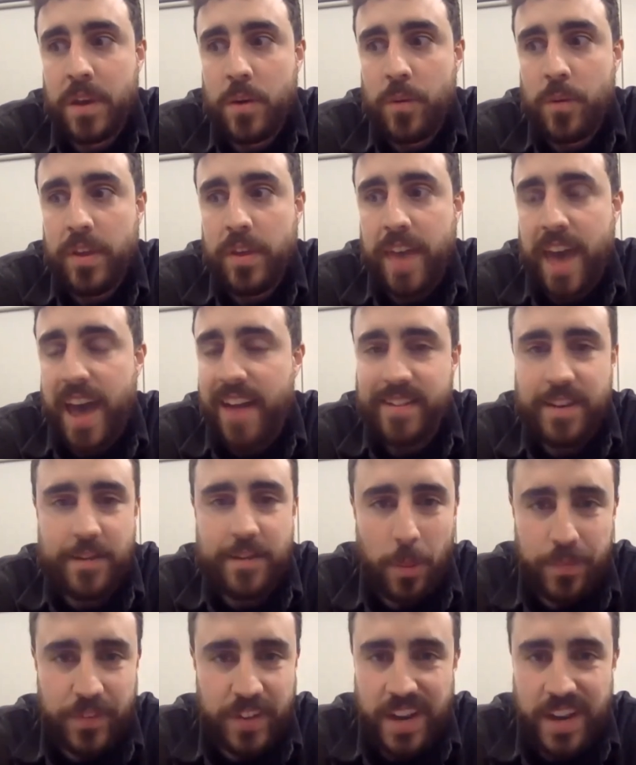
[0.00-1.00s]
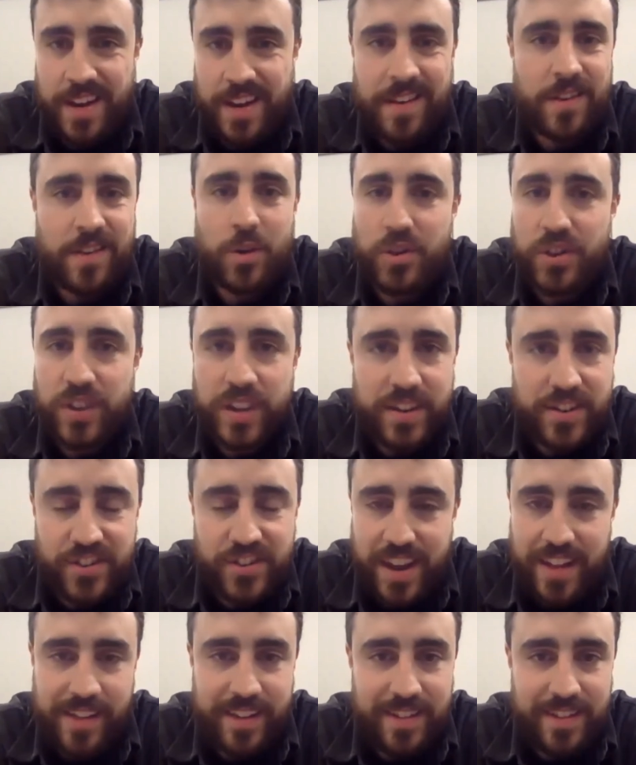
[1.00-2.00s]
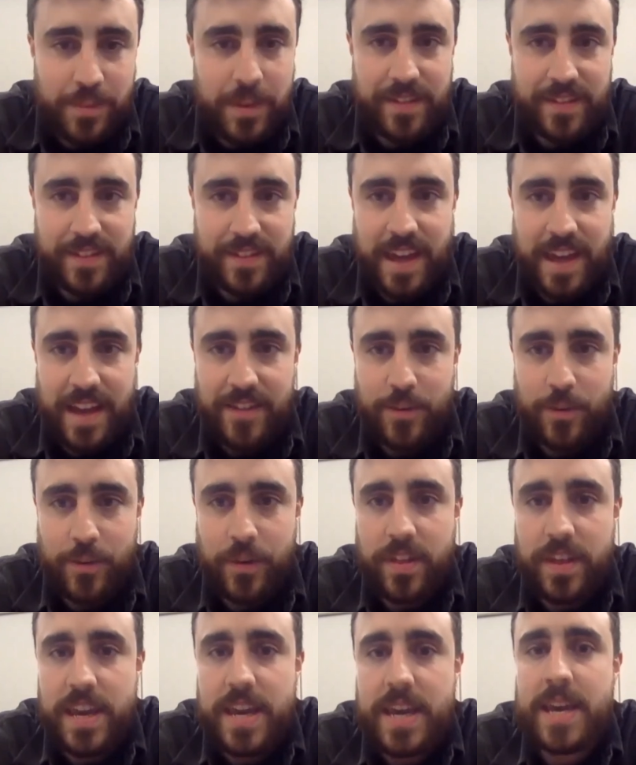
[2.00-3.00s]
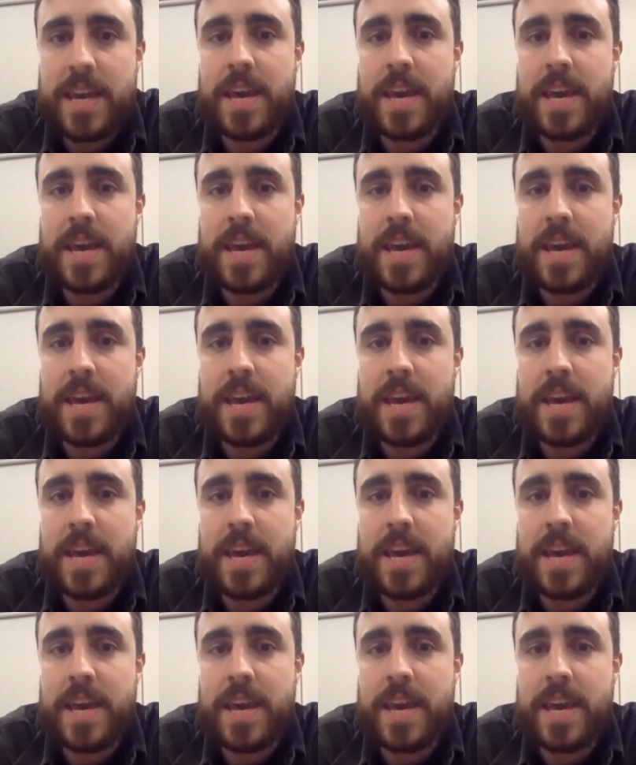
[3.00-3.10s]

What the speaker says: with active opt-in and who you can share lists with and that sort of thing.